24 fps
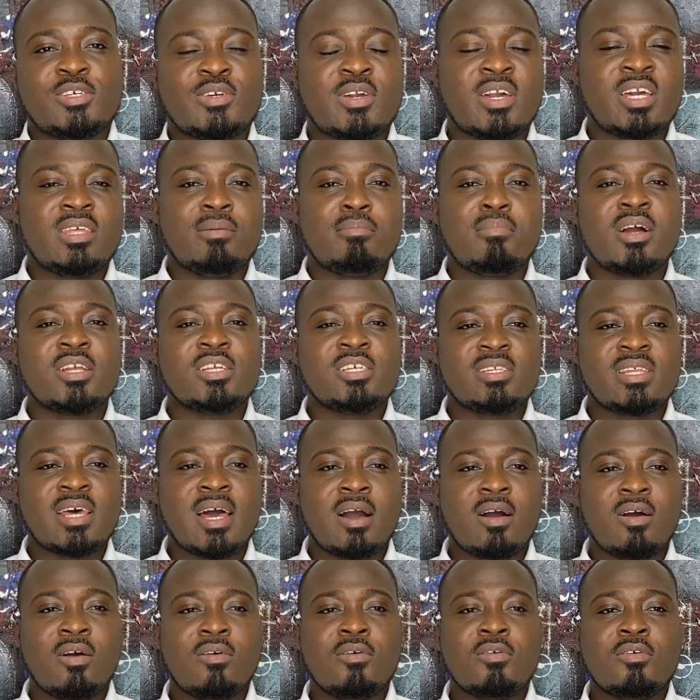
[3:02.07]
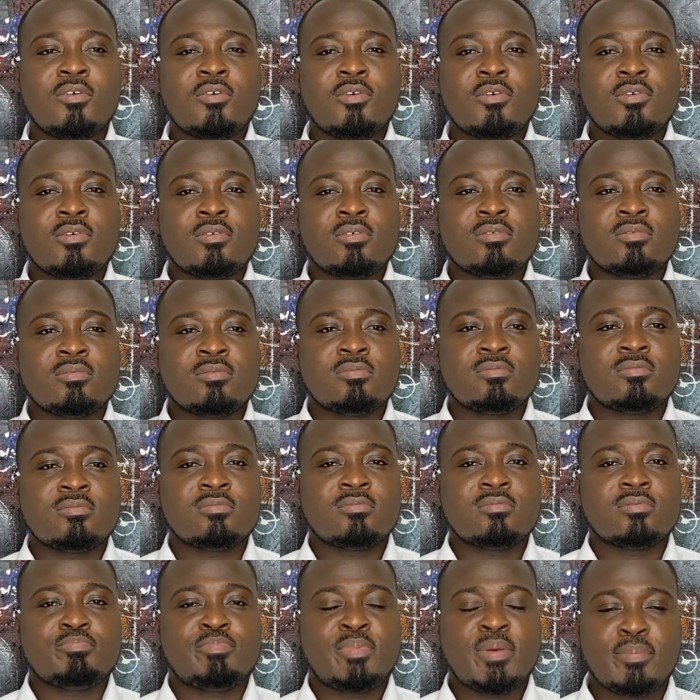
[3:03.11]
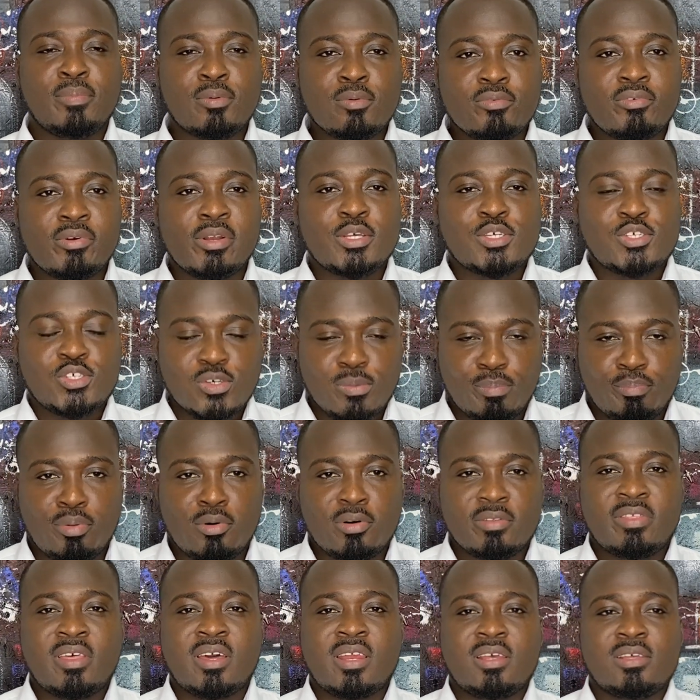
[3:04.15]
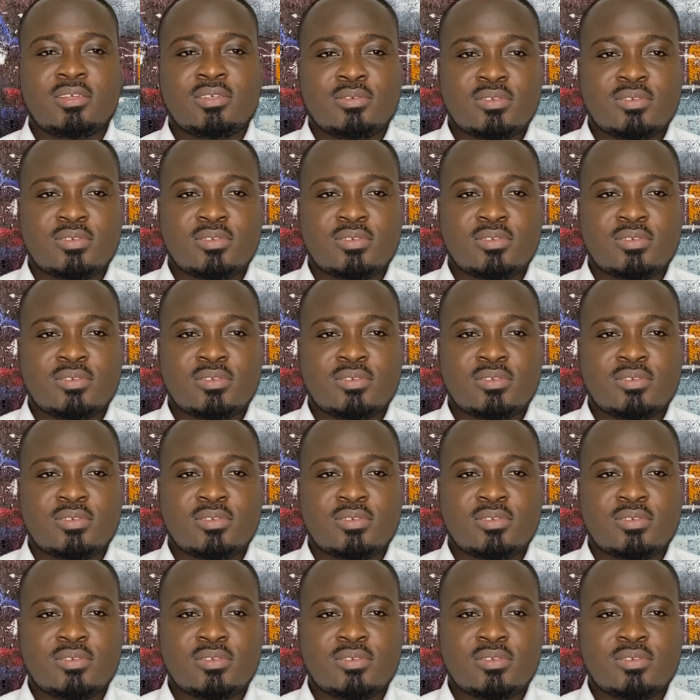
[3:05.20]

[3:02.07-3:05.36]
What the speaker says: You can imagine how people really supported it.